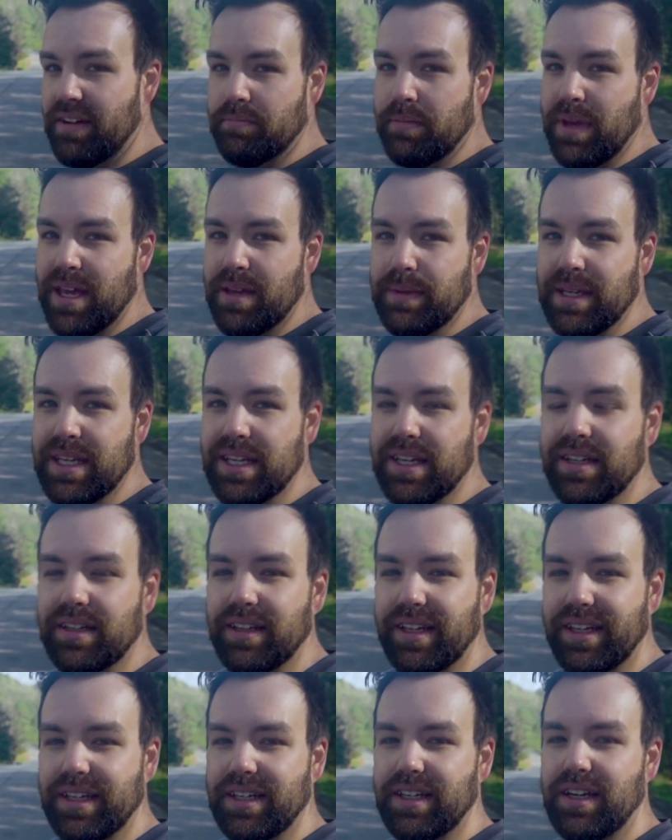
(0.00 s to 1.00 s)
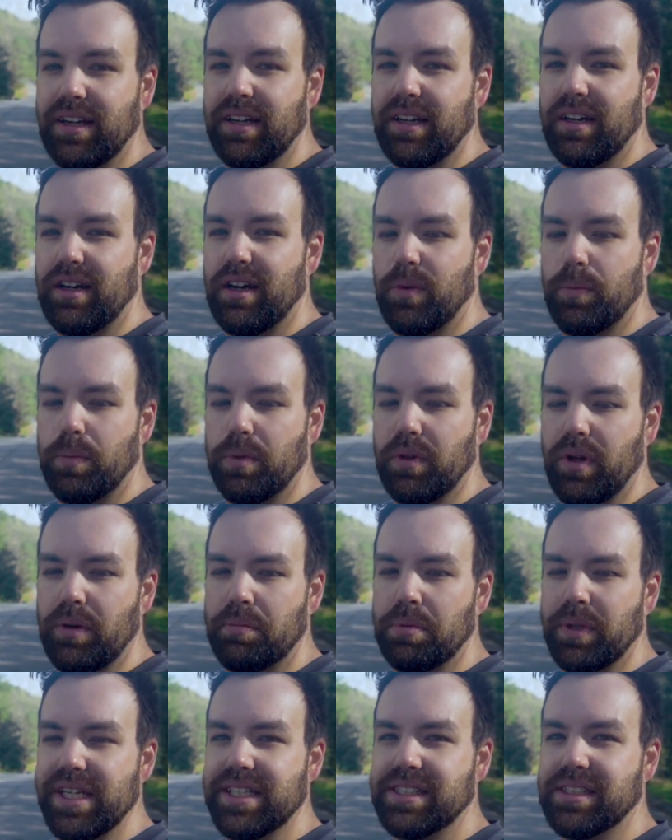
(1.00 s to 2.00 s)
maybe like a
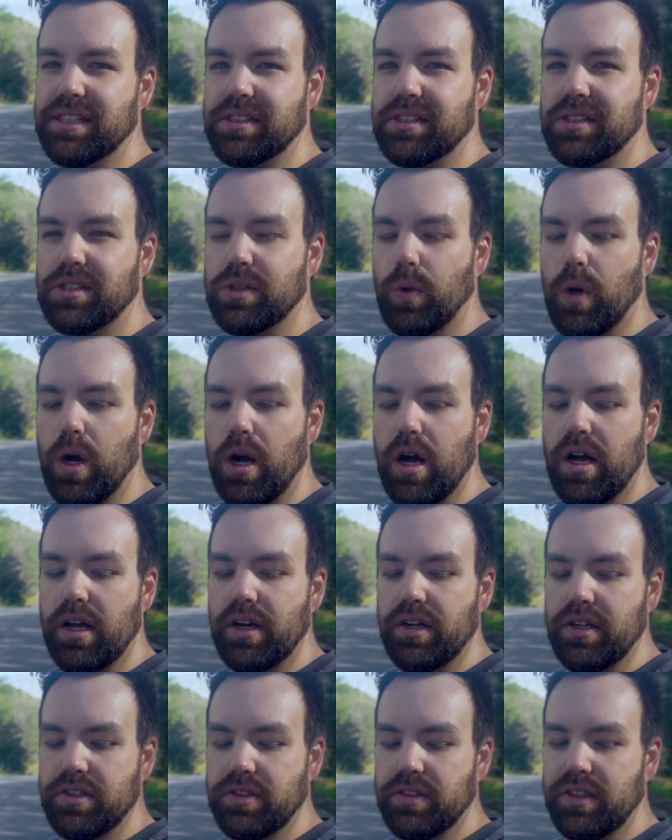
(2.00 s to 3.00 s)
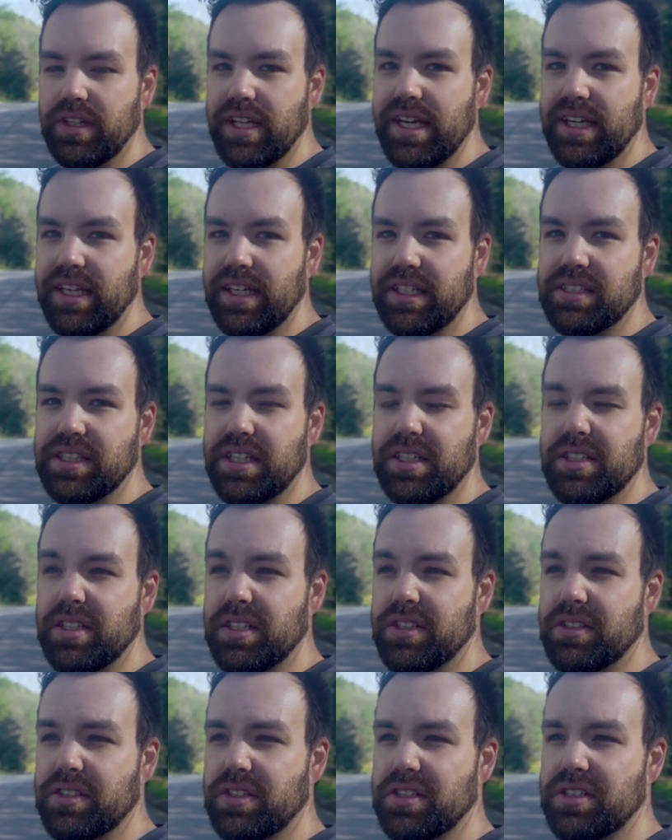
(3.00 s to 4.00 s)
place to squat or do leg
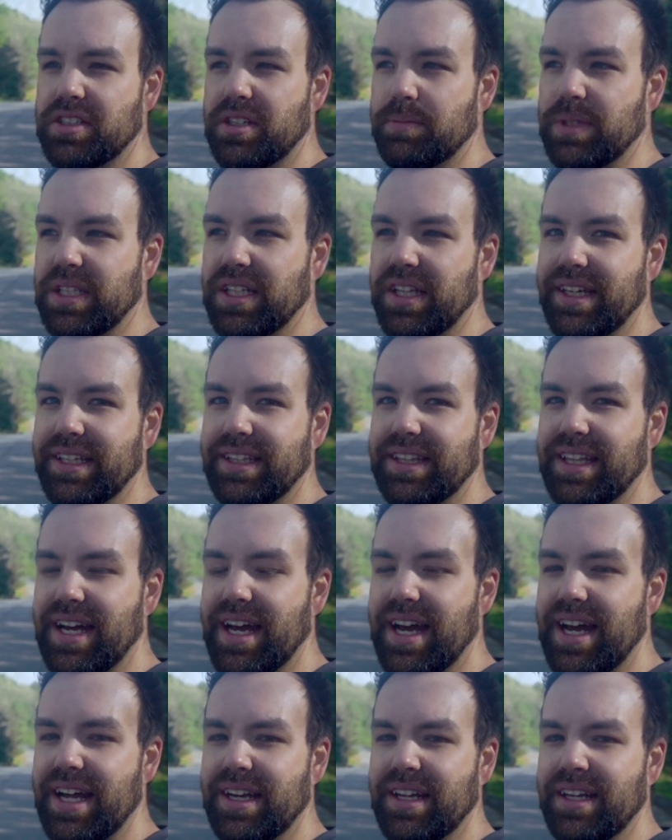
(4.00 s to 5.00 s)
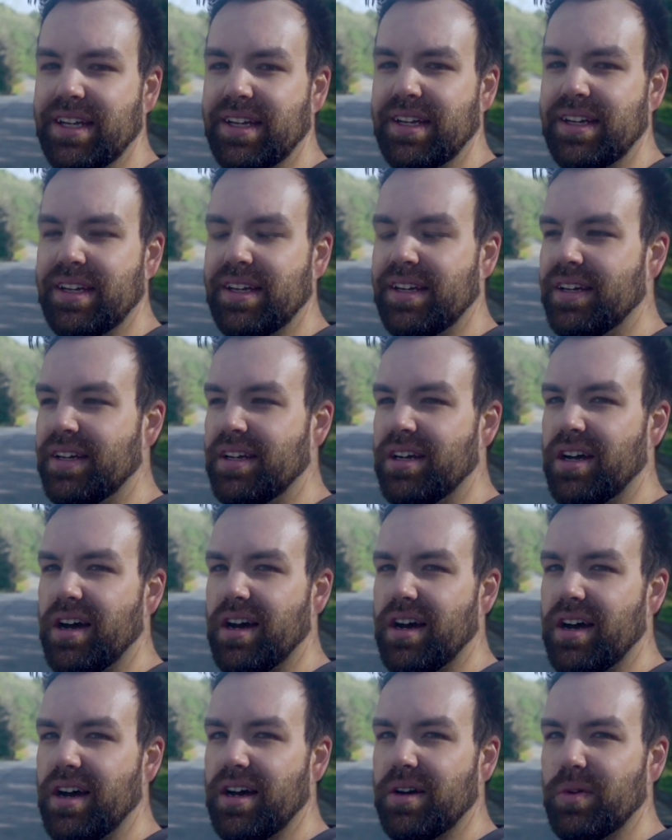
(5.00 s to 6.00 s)
extensions or something like that.
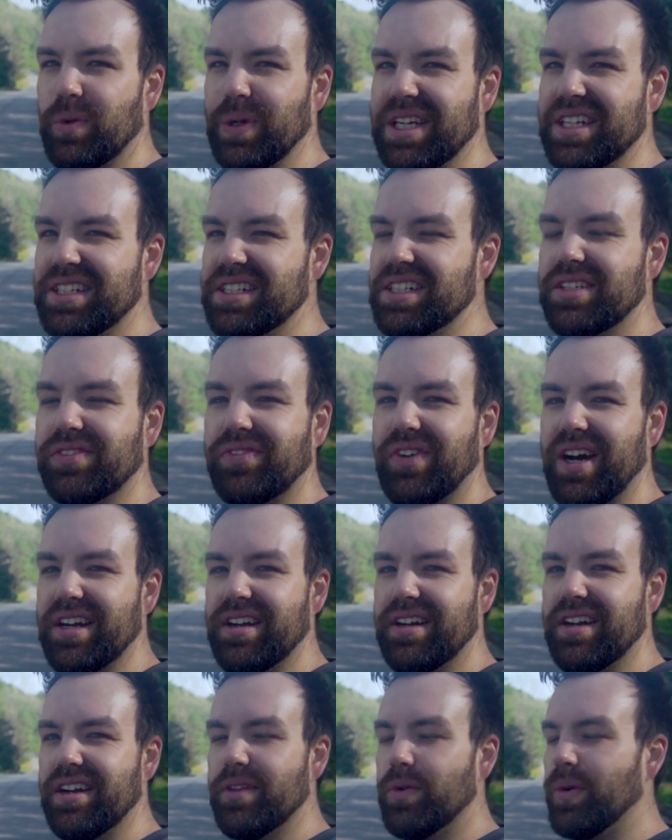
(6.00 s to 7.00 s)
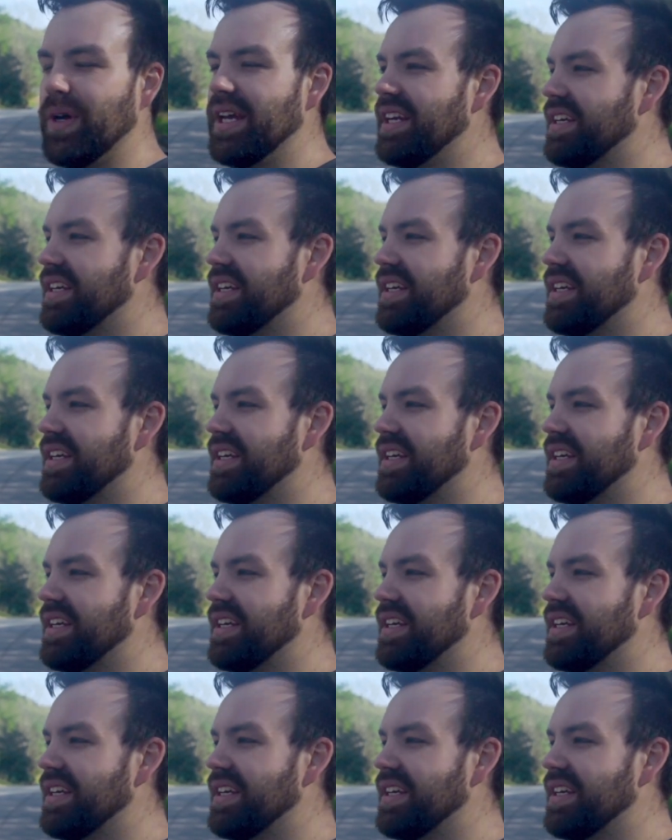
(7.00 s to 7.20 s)
We can just find another way to